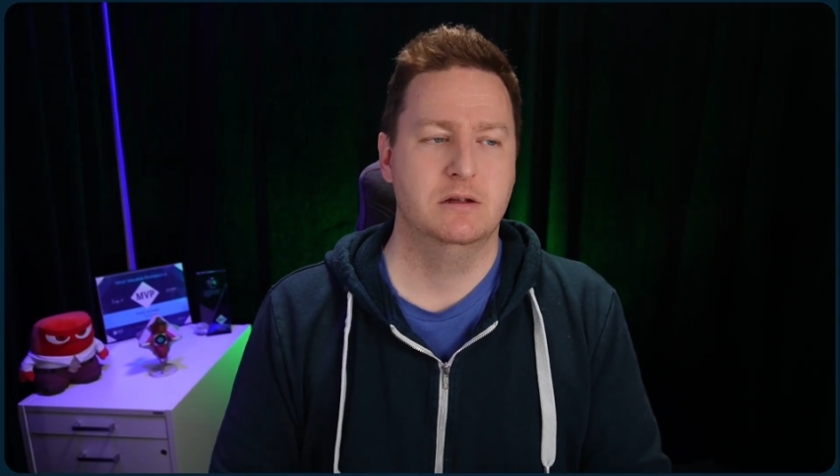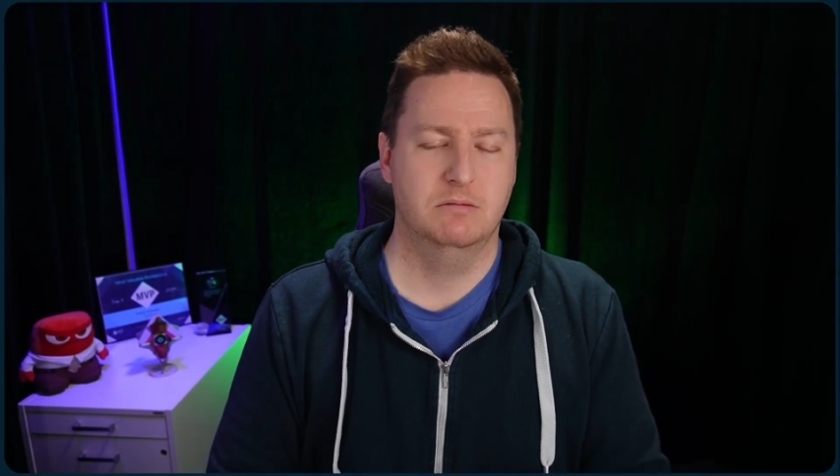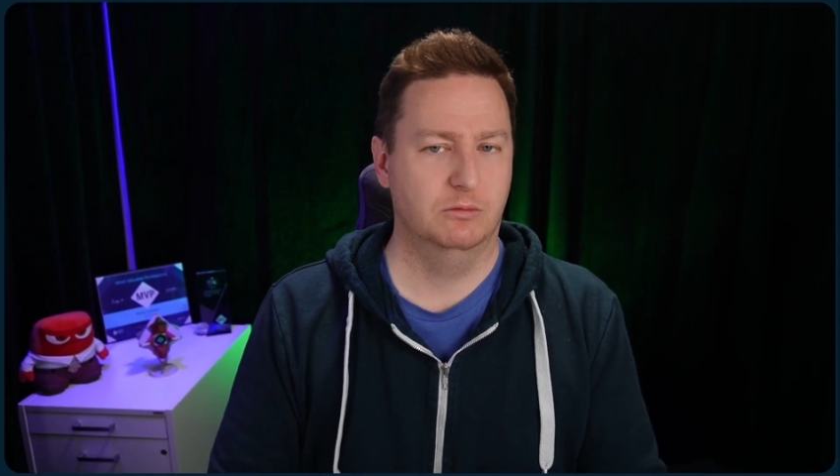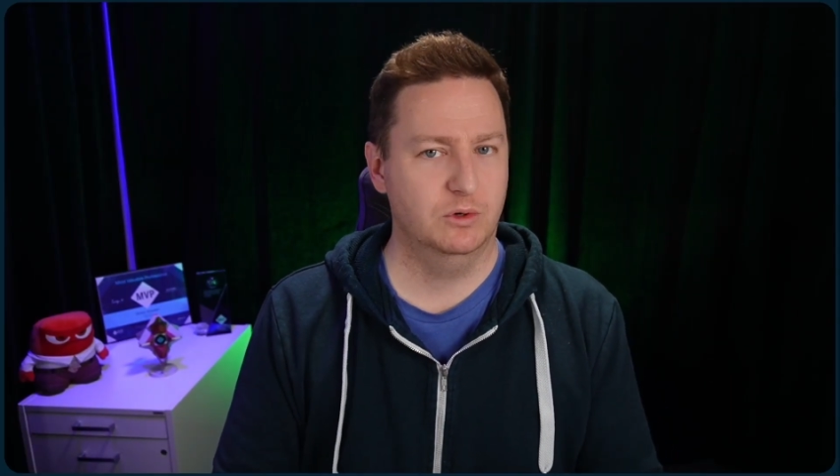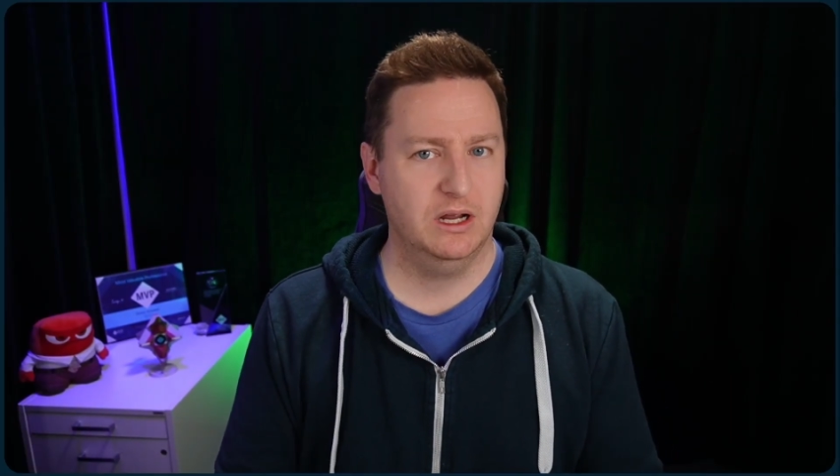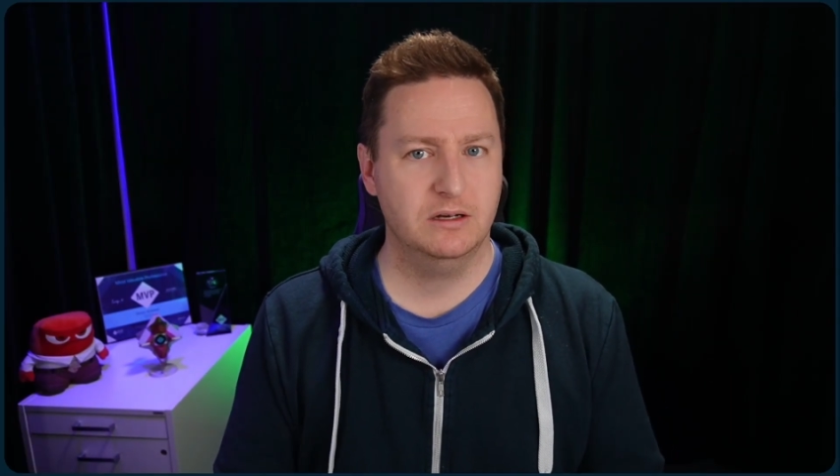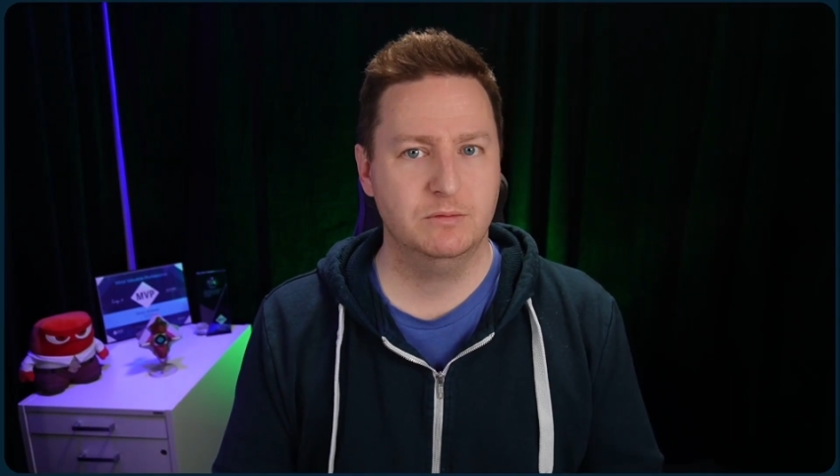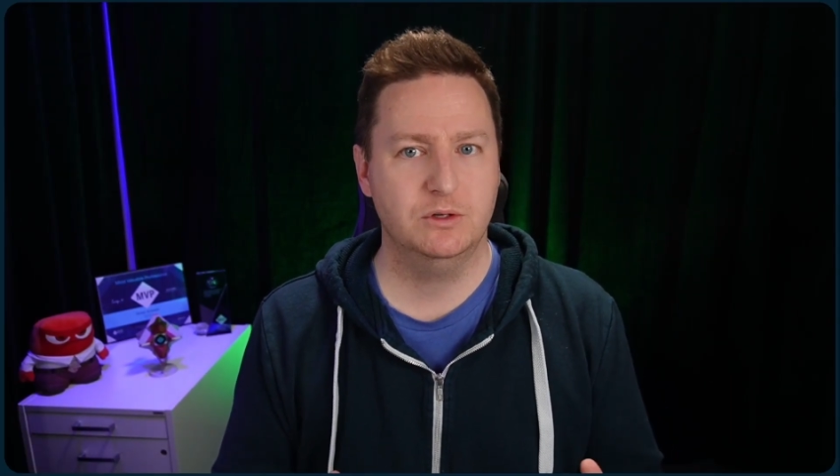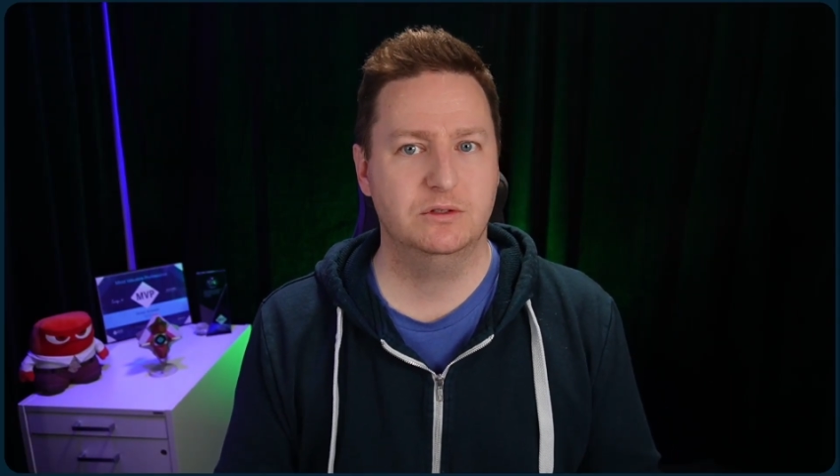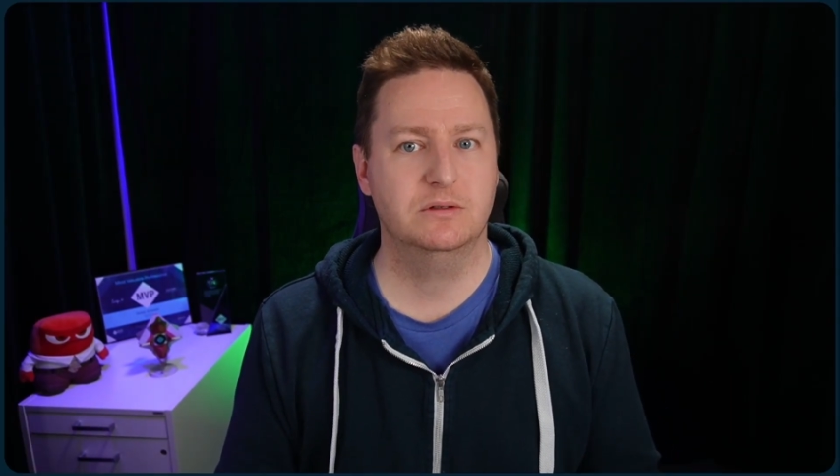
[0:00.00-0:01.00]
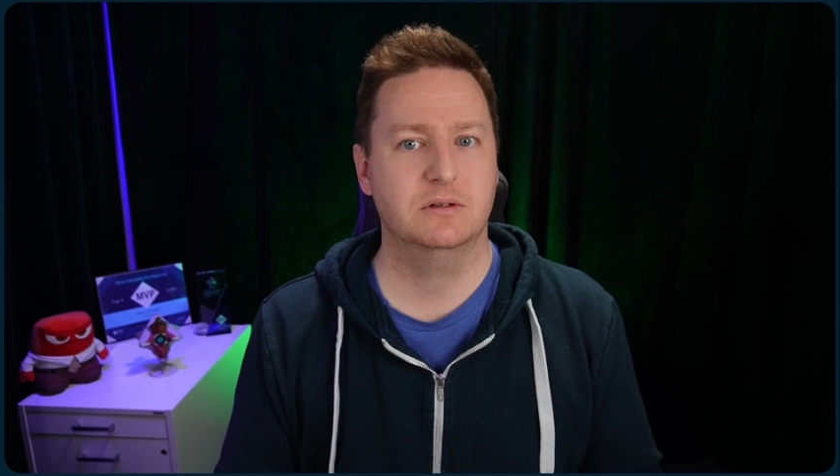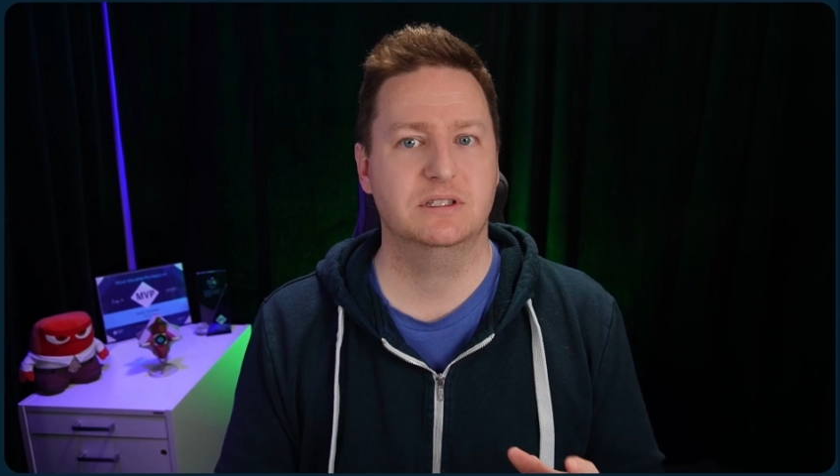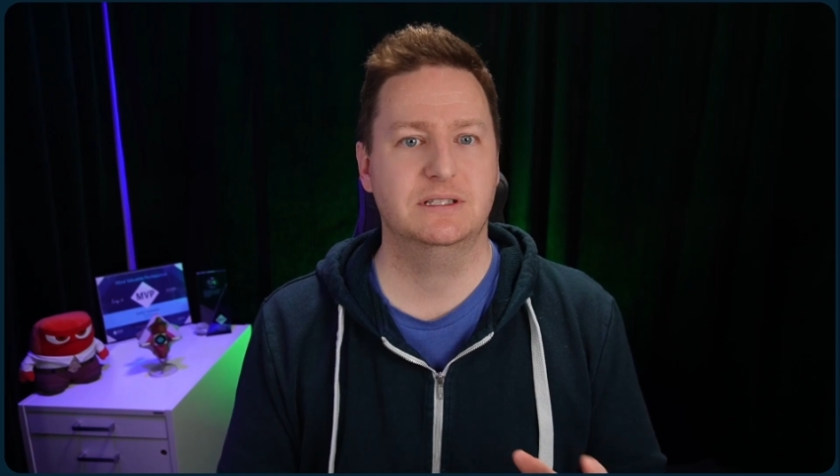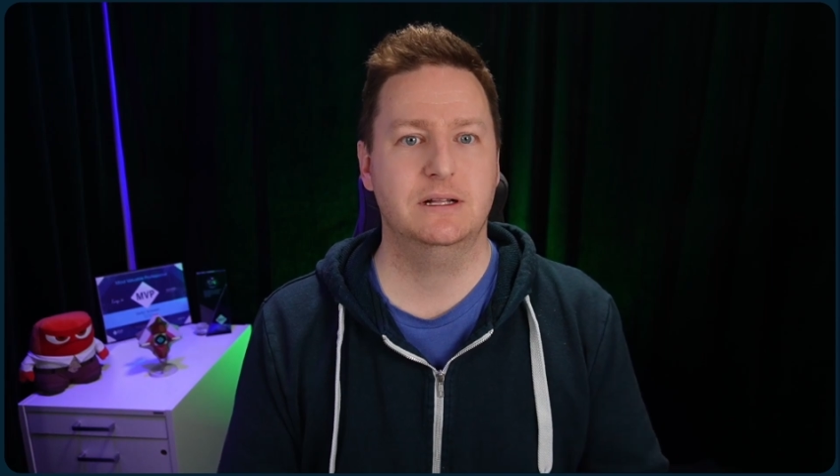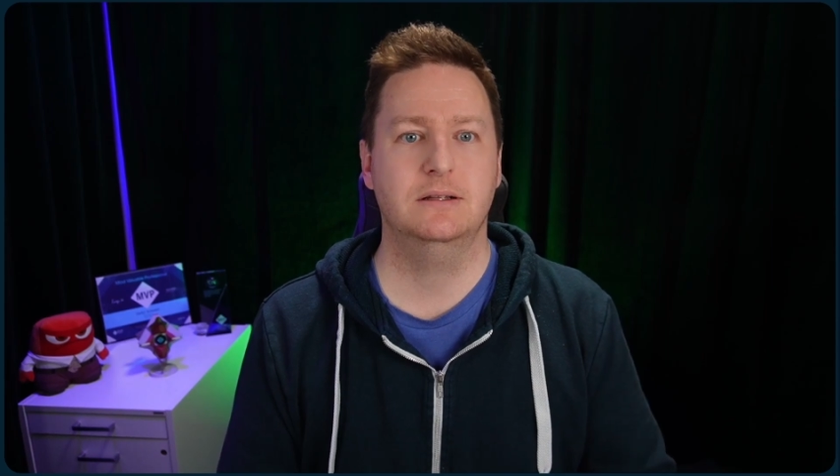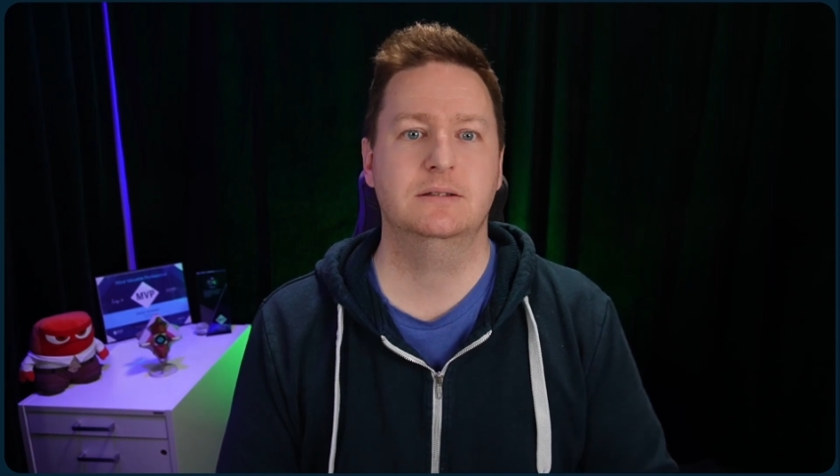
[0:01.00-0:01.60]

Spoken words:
random user still